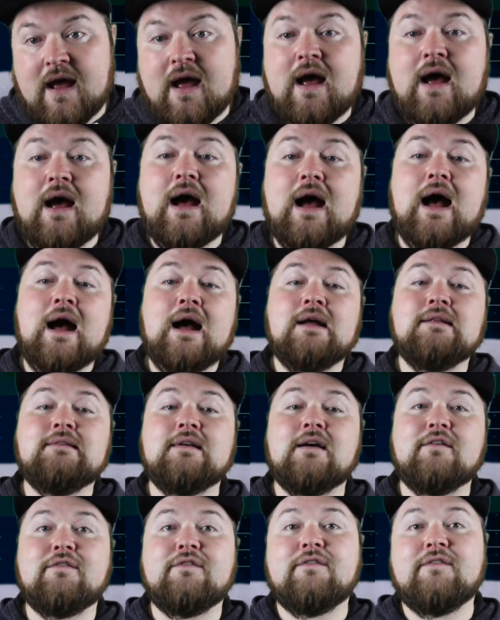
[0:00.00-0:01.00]
And
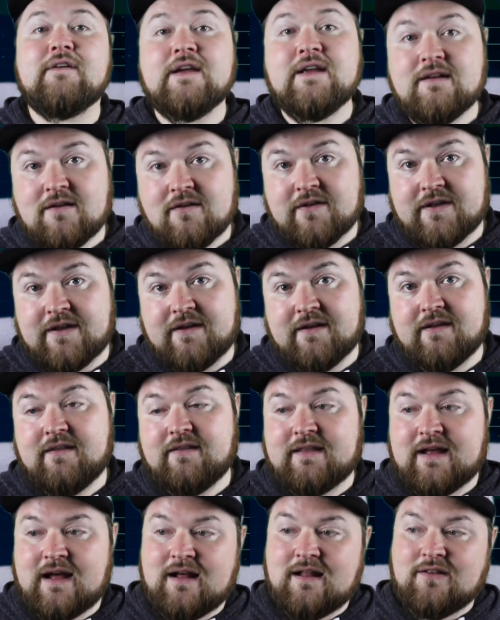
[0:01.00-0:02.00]
finally,
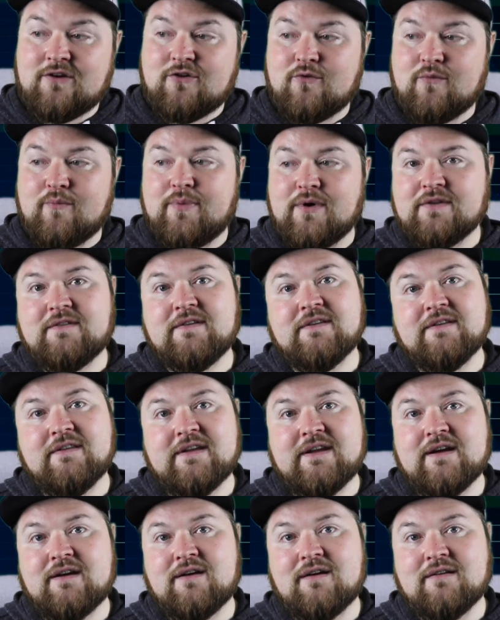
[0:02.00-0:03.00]
that little button
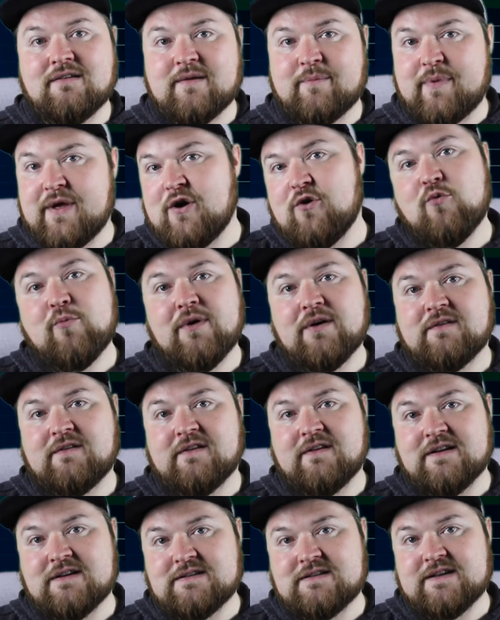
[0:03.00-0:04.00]
there, the bell button,
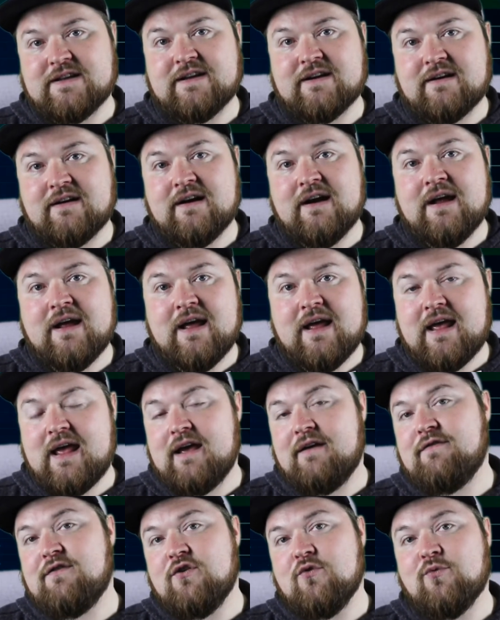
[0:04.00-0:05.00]
is there
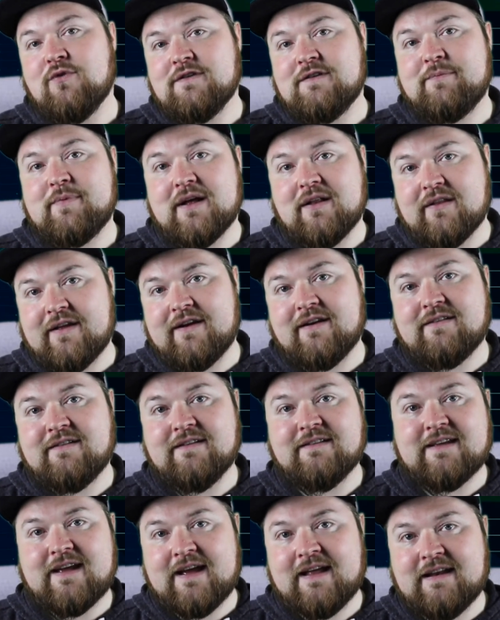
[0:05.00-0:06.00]
if you want to be alerted
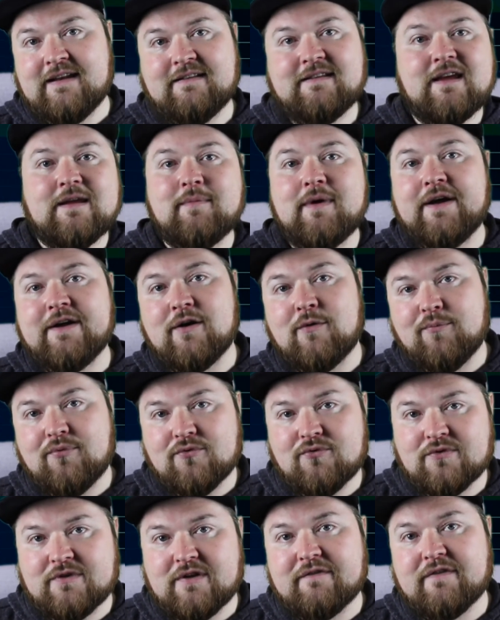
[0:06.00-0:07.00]
anytime I
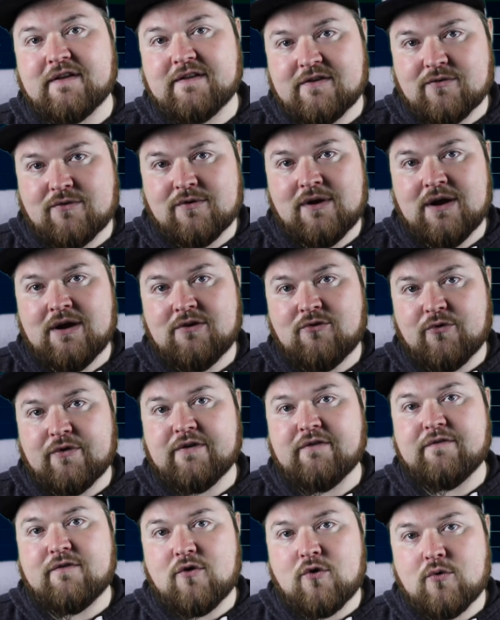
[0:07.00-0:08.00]
upload a video going
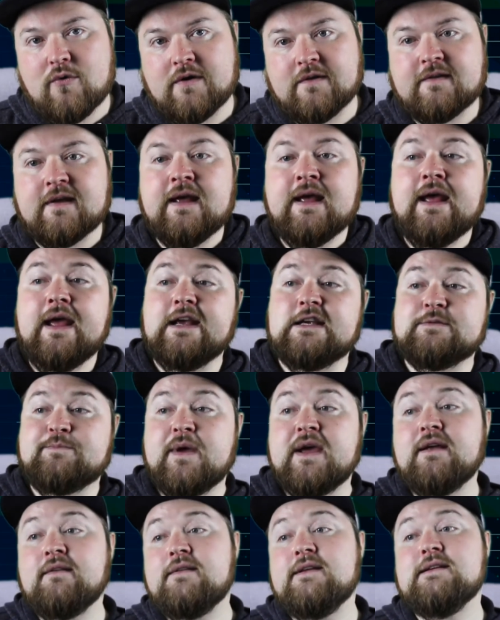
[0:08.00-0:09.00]
forward.
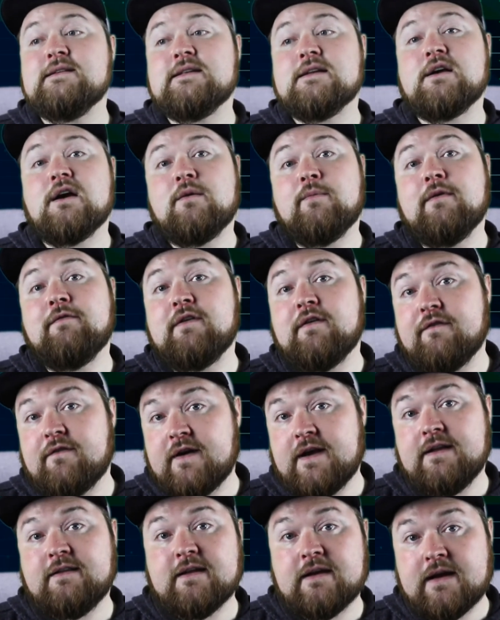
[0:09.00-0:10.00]
Expect these to come every
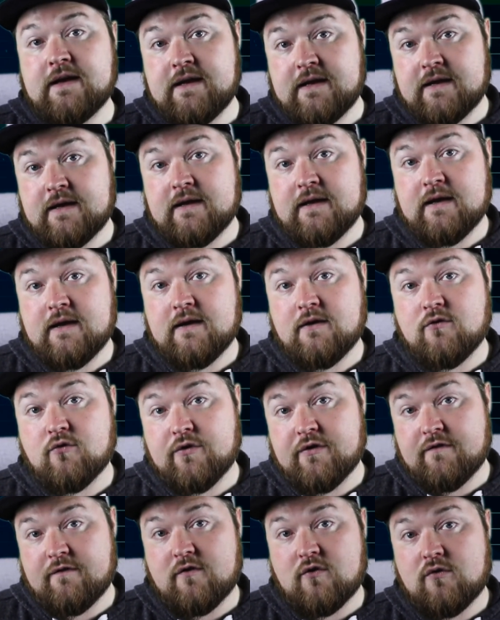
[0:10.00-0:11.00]
Friday night going
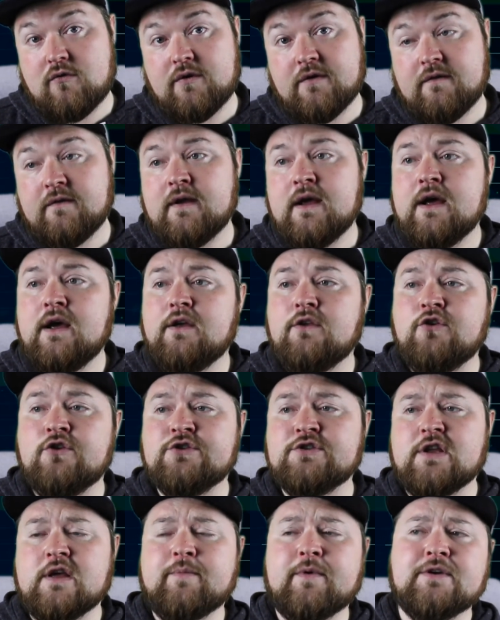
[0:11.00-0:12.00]
forward,
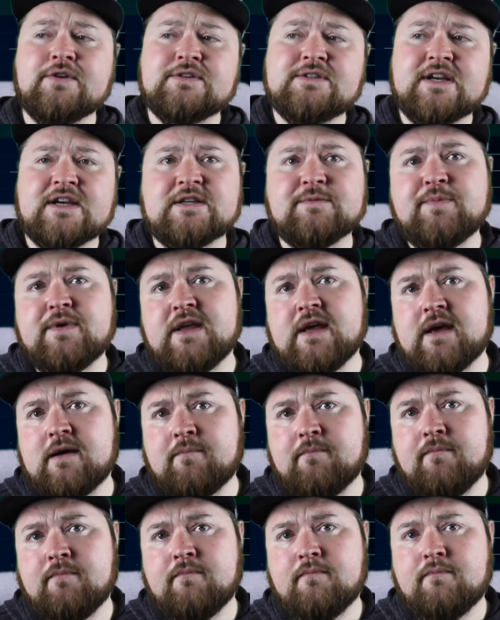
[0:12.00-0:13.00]
usually about 6
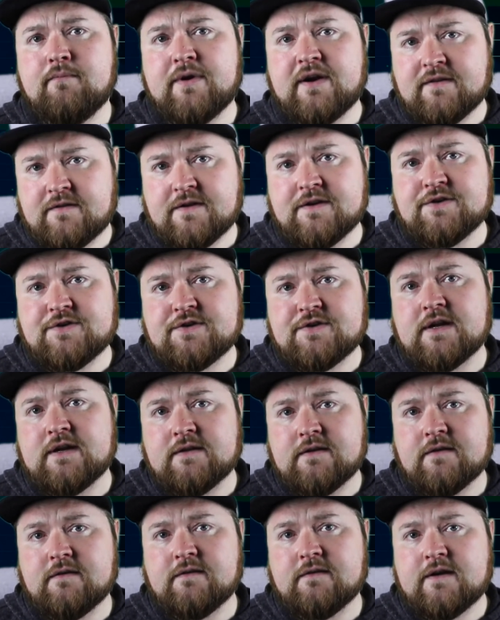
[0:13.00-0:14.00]
PM British
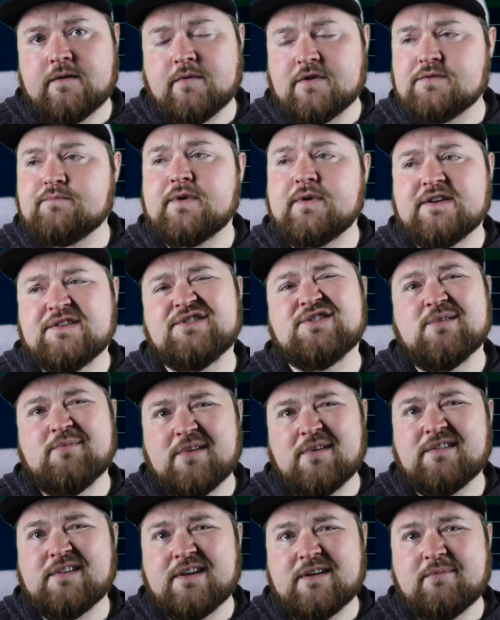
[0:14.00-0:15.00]
Standard Time, or British Summer
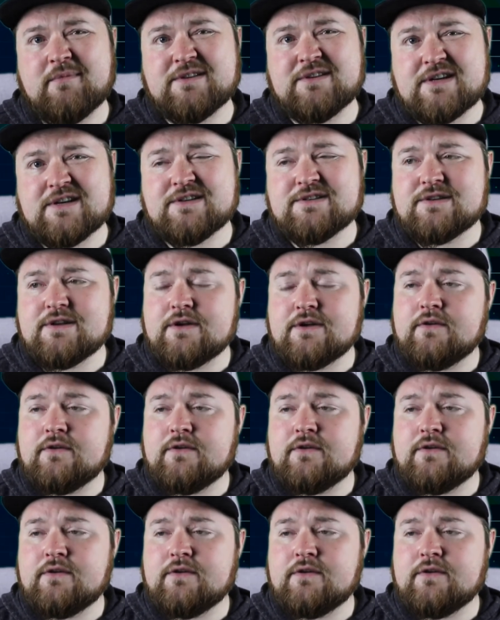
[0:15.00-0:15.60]
Time as it is now.